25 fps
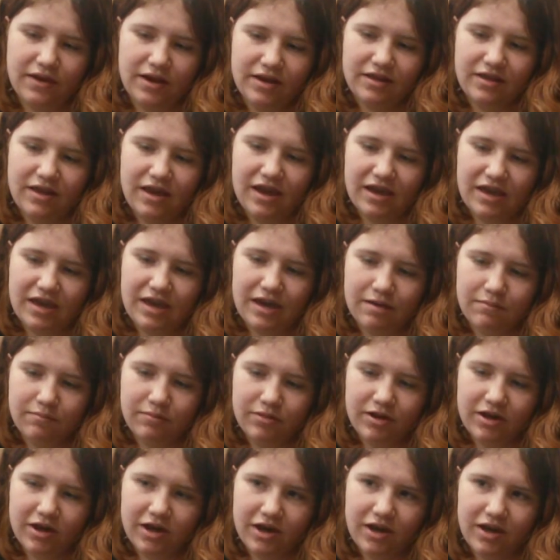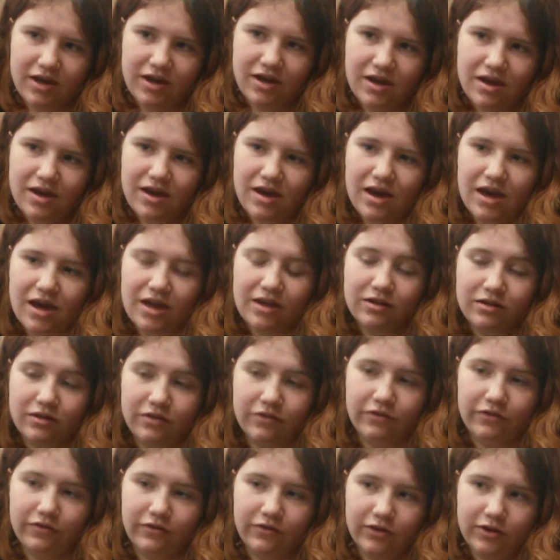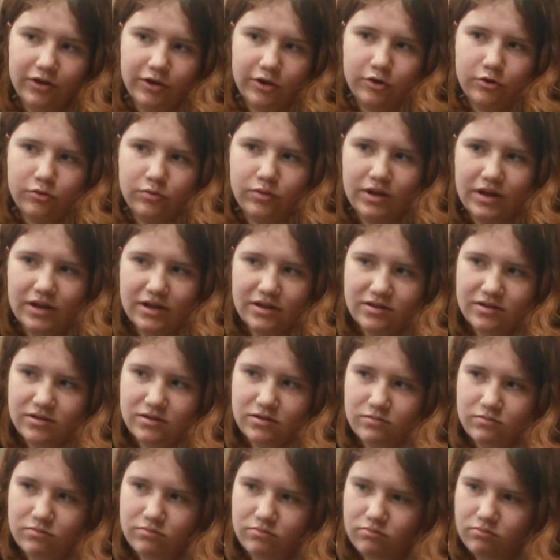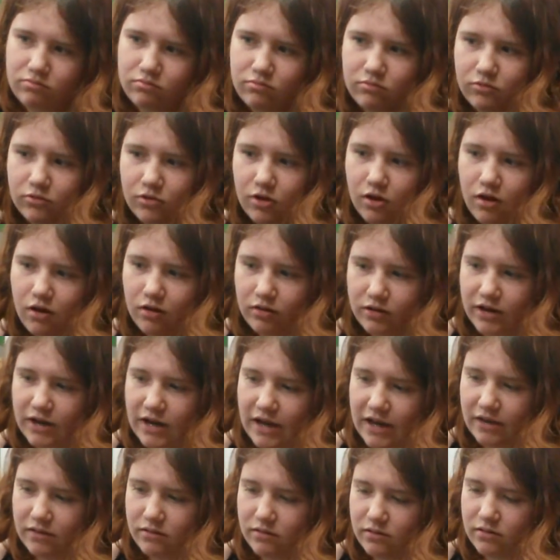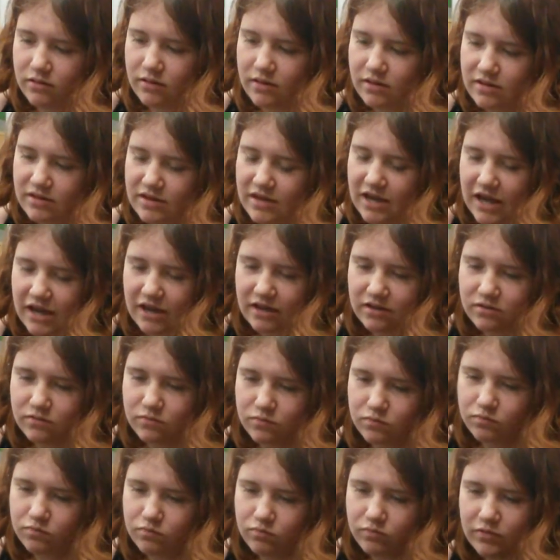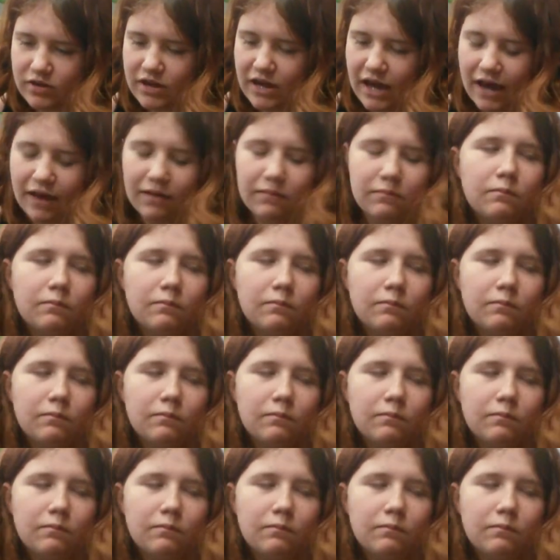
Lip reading: there that I can't play. And the flute, it's long and it takes, yeah.